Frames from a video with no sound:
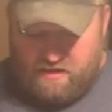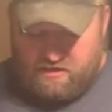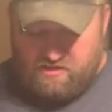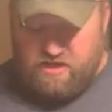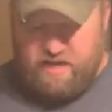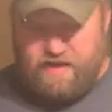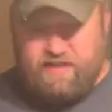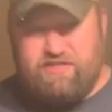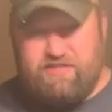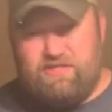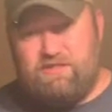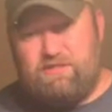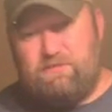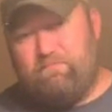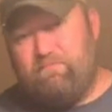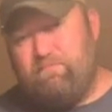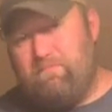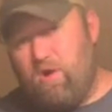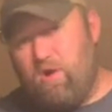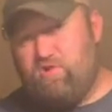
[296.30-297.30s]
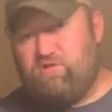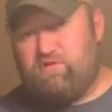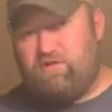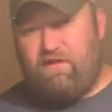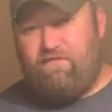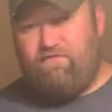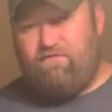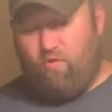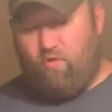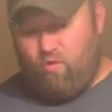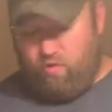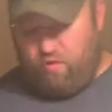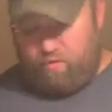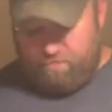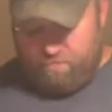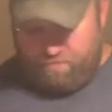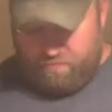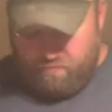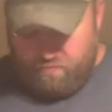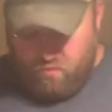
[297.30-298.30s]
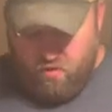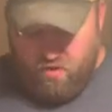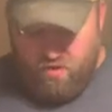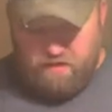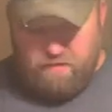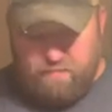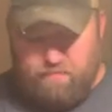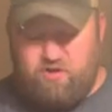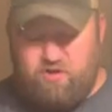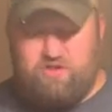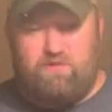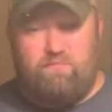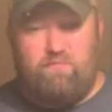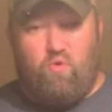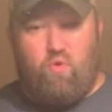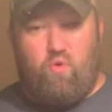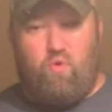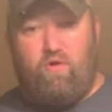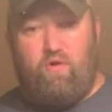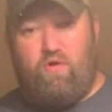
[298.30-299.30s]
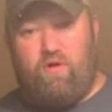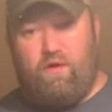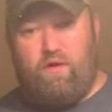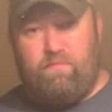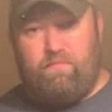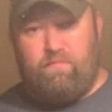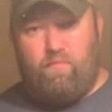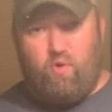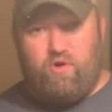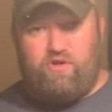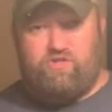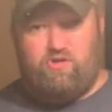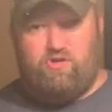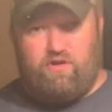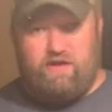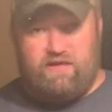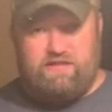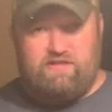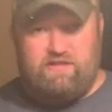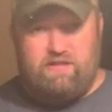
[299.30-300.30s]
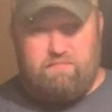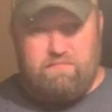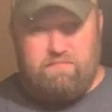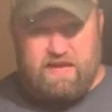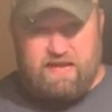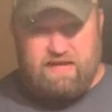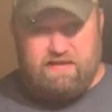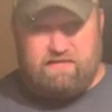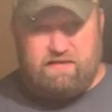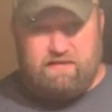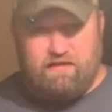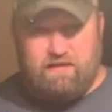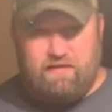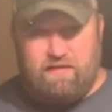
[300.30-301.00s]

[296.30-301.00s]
injections mostly for really pushing more moisture into the meat